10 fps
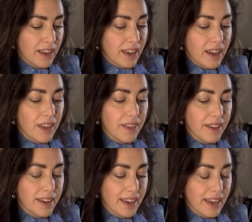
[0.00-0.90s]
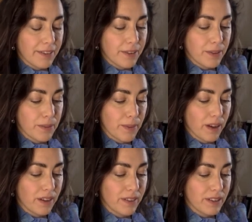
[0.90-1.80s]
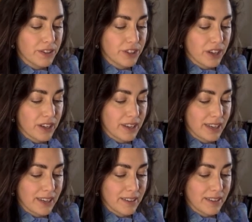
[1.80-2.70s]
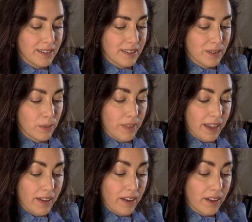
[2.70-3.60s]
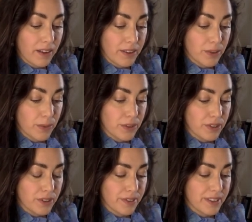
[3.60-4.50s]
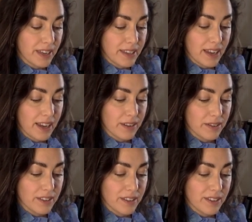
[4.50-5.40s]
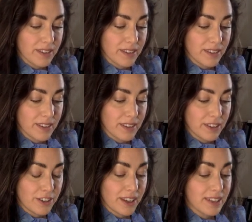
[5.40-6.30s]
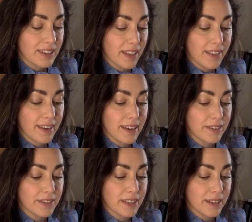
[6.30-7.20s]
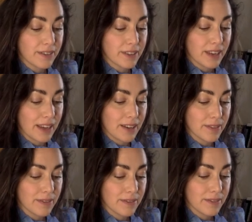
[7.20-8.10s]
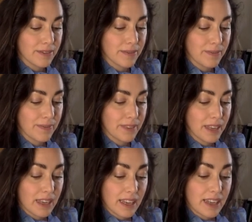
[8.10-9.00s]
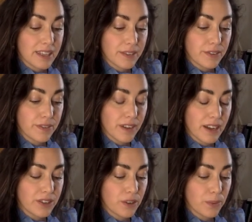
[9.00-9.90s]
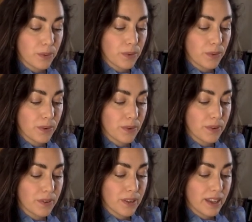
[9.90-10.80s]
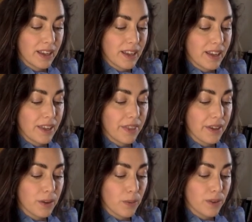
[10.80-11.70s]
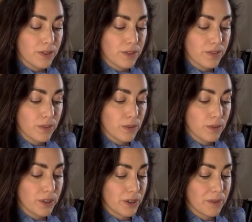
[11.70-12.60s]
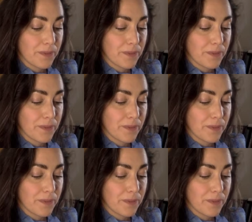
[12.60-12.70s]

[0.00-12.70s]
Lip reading: Ithaca gave you the marvellous journey. Without her, you wouldn't have set out. She has nothing left to give you now. And if you find her poor, Ithaca won't have fooled you.